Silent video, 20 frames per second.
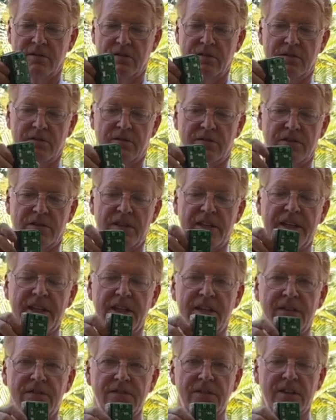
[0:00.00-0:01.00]

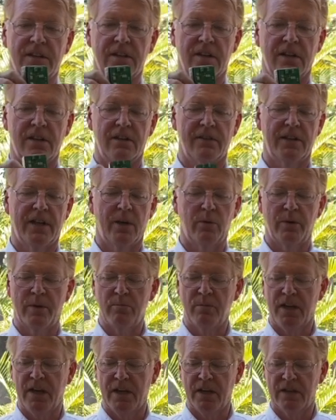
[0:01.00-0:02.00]
sleeve that we
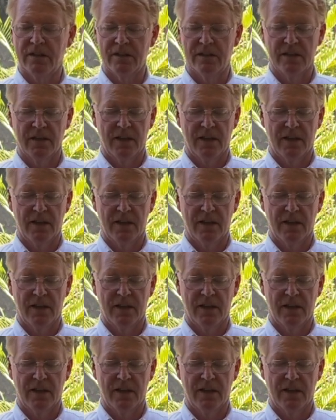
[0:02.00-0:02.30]
made.